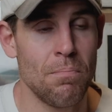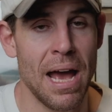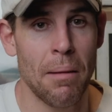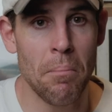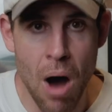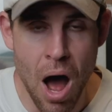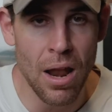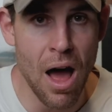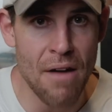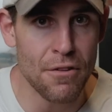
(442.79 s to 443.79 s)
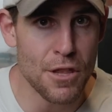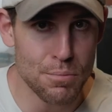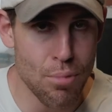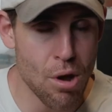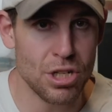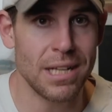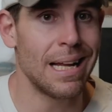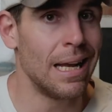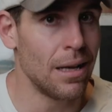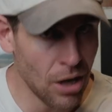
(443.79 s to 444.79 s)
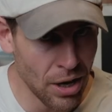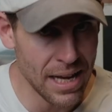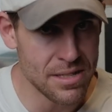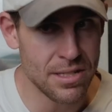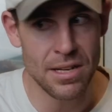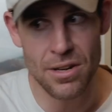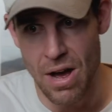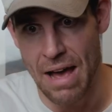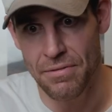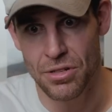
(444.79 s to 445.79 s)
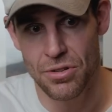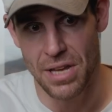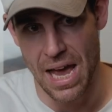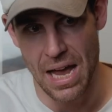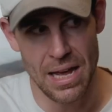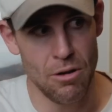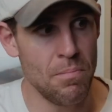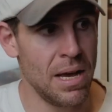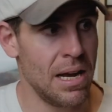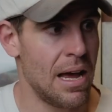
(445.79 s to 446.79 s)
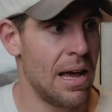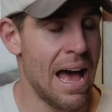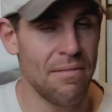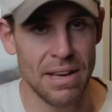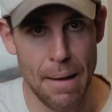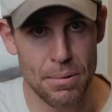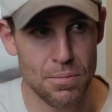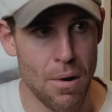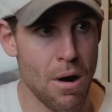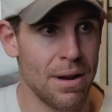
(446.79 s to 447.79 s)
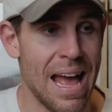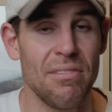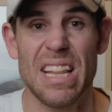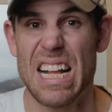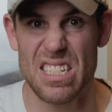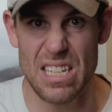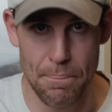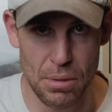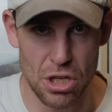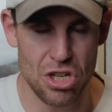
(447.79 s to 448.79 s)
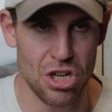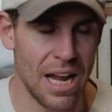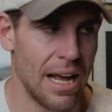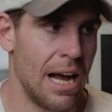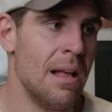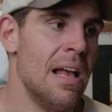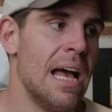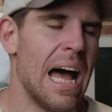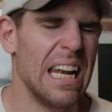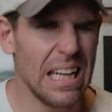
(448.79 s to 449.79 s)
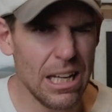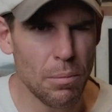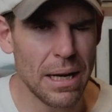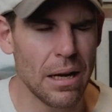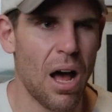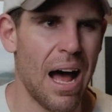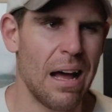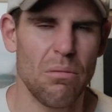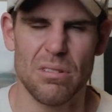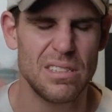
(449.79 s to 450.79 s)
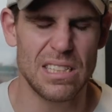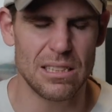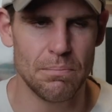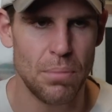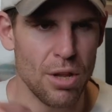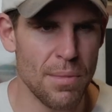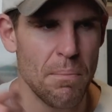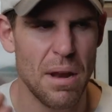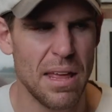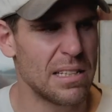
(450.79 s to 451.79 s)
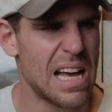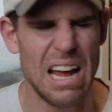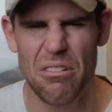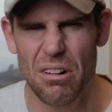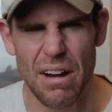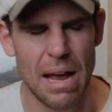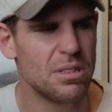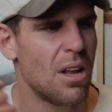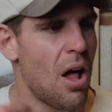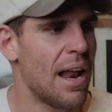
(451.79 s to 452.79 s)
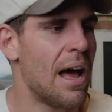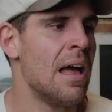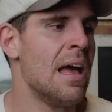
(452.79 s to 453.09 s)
make my life in this project a lot easier, not having to use a handheld meter, having aperture priority, having that stepless shutter, a little bit lighter, which doesn't bother me, but I think it's 100 grams lighter.